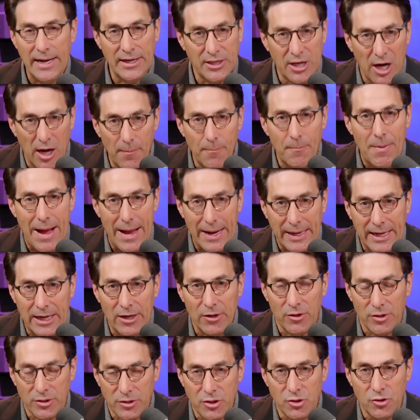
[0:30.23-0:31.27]
and come back
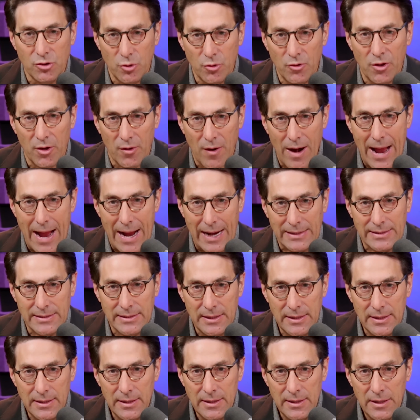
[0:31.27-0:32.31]
here to do their act.